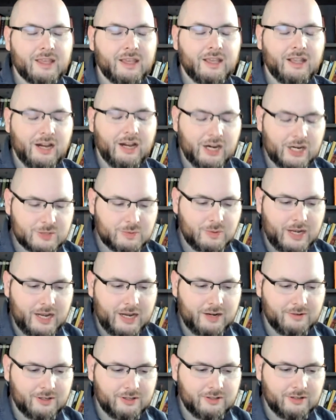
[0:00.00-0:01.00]
Here's why I
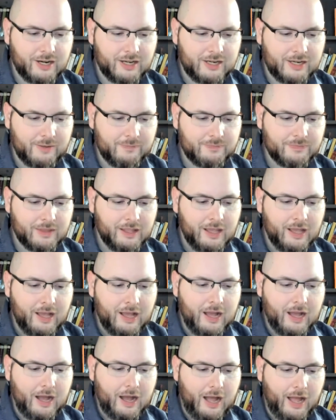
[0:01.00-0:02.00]
regret it.
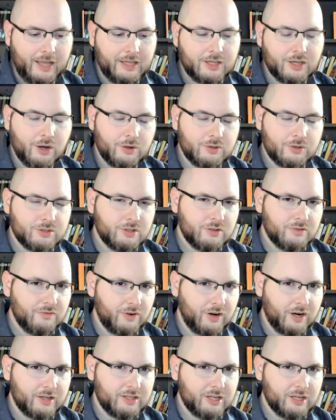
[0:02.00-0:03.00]
I go too
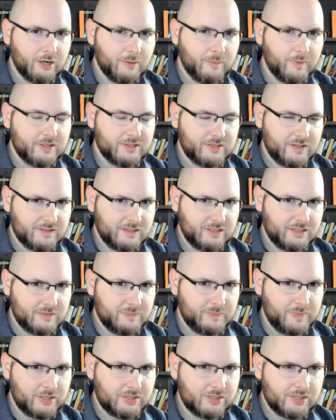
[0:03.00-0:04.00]
far in the hermeneutics of
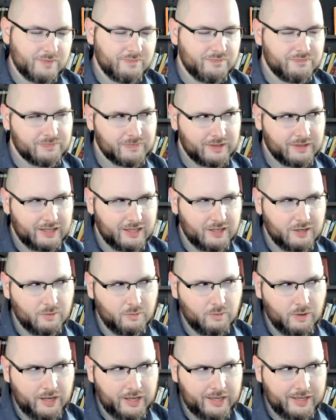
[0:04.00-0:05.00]
suspicion in a
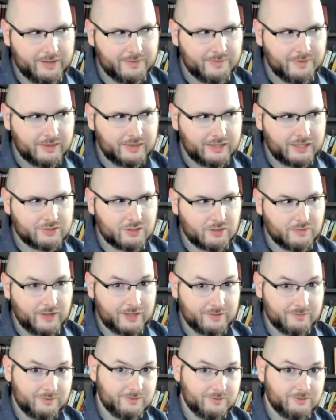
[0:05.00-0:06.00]
way that's sort of
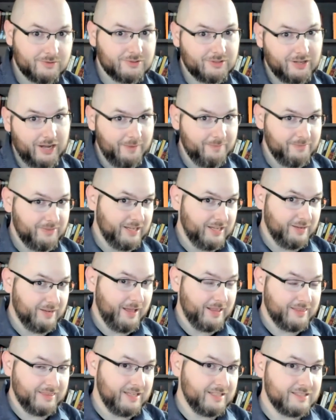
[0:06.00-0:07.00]
like, oh, I'm thinking
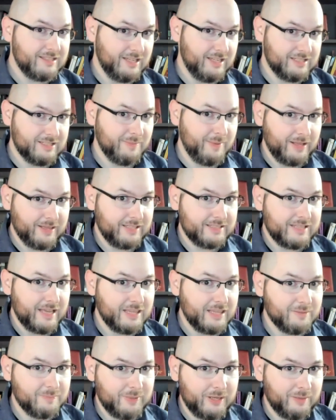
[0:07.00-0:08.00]
about these things about these
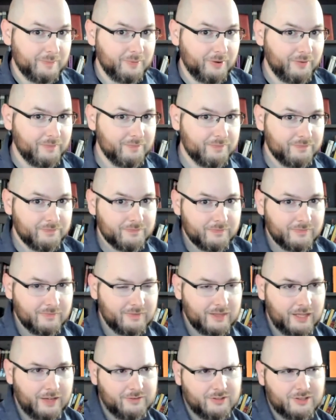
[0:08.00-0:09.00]
other people,
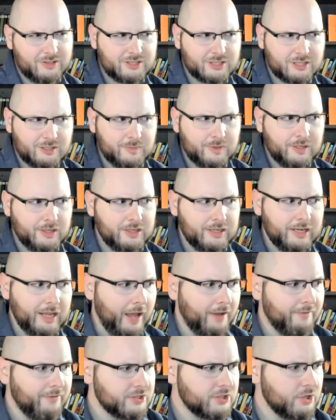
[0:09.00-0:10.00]
even though it's a community I
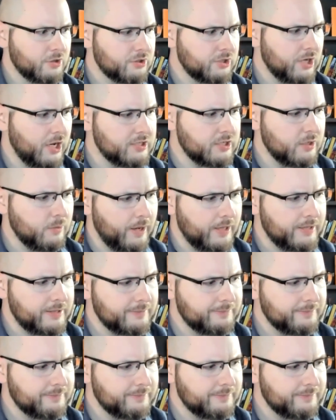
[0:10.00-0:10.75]
have association with.